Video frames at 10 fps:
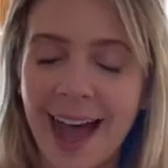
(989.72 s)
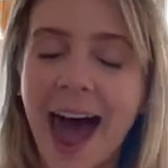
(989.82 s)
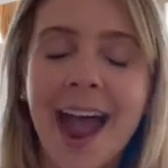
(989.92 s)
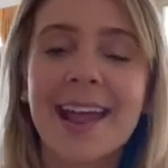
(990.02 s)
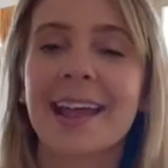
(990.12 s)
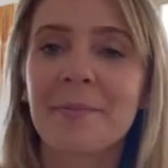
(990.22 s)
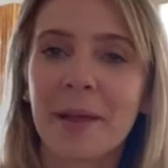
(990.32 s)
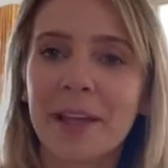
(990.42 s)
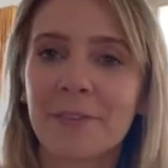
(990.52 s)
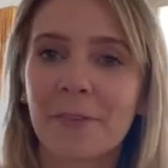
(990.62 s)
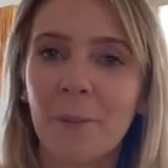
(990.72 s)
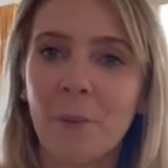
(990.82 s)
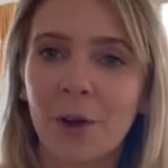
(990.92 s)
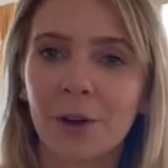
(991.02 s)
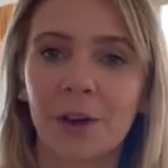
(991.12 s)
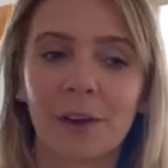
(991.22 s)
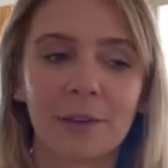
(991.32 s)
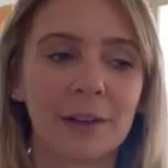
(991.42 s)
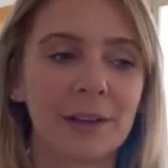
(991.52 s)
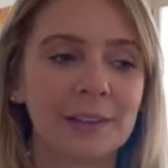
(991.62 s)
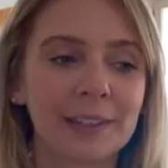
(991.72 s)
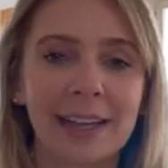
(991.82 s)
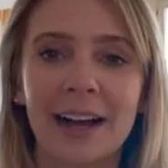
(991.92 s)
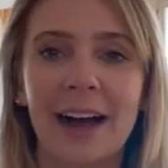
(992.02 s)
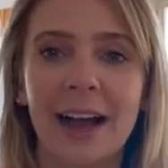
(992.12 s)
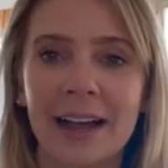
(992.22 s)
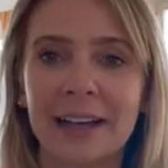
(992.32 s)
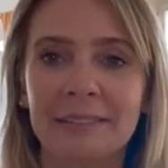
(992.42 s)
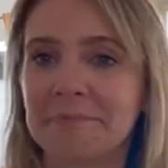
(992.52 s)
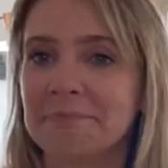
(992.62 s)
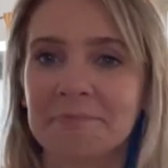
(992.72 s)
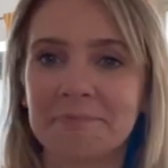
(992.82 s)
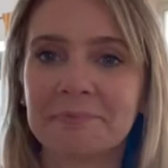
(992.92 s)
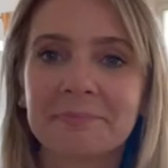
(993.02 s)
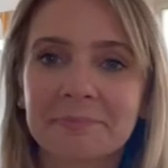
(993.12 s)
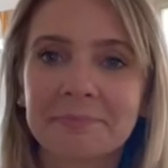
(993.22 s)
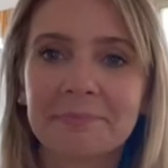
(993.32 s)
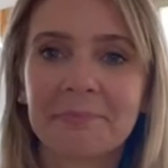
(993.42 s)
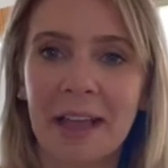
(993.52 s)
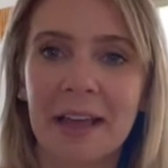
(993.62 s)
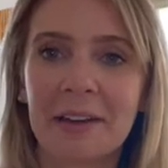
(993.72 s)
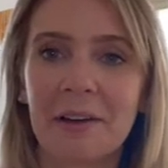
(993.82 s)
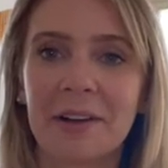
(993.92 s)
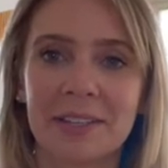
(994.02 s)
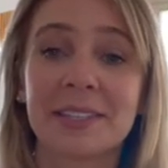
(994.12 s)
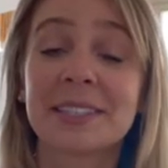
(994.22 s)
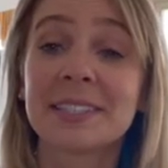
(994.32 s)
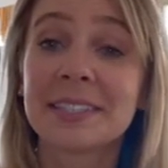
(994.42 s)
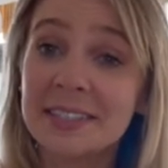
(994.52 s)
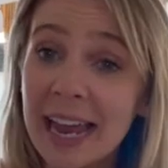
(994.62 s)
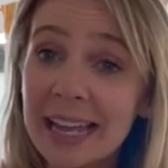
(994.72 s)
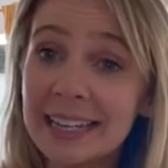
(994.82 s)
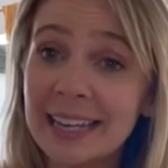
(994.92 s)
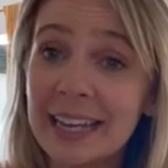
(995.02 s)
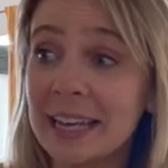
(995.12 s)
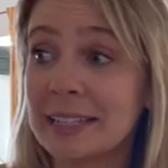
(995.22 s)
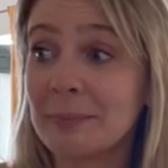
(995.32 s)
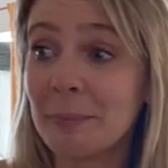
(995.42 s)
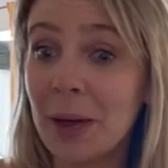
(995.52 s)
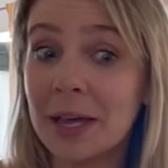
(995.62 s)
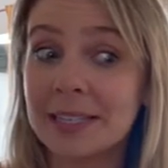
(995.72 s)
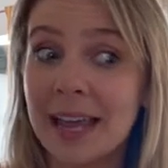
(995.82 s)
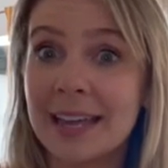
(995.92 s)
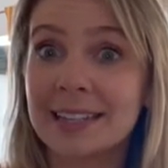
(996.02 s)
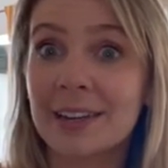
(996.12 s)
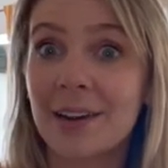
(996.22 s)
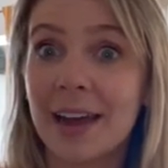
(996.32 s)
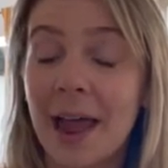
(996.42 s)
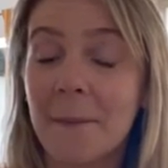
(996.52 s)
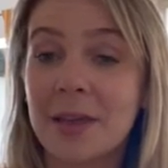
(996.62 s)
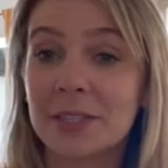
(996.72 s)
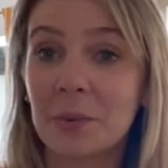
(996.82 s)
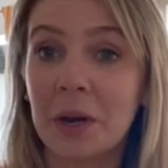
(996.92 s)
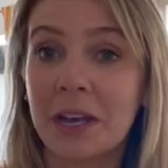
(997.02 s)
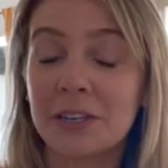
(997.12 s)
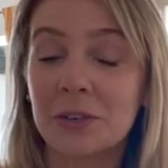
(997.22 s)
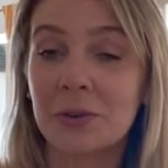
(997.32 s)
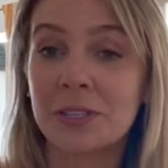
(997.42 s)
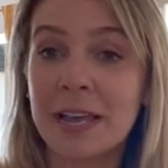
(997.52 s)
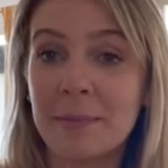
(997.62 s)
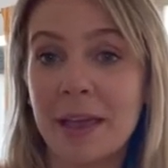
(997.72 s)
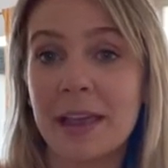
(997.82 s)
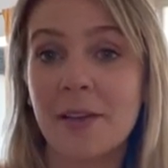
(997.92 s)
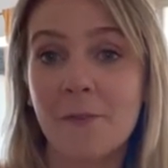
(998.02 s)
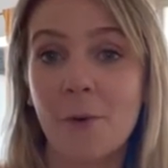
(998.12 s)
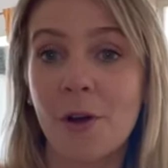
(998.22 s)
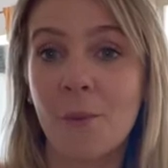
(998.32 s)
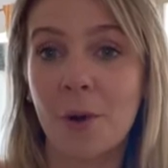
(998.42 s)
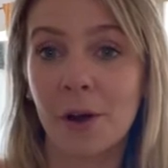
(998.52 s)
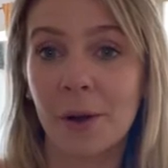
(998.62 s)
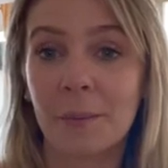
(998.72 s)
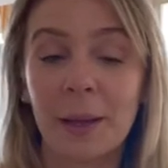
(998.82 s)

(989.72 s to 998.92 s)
I hate paying for water. Like I cannot stand it, but yet here I am. It's what I do, is I pay for water.